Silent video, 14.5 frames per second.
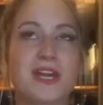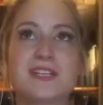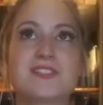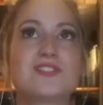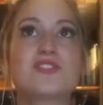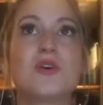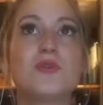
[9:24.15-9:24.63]

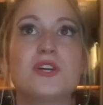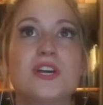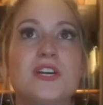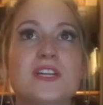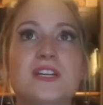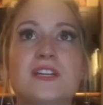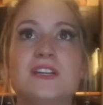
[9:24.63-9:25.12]
It's so
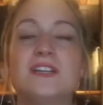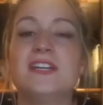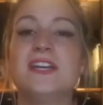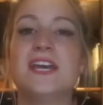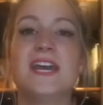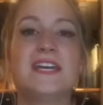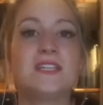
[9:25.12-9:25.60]
good,
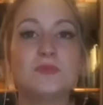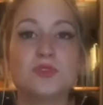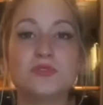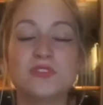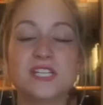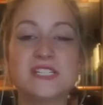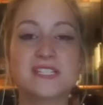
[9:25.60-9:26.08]
and the
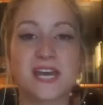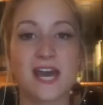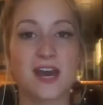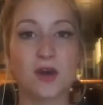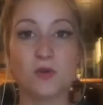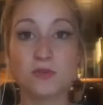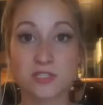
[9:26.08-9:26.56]
movie is
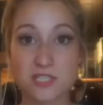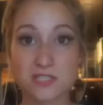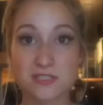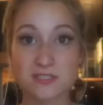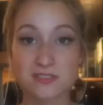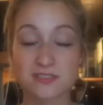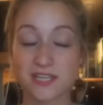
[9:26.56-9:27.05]
out,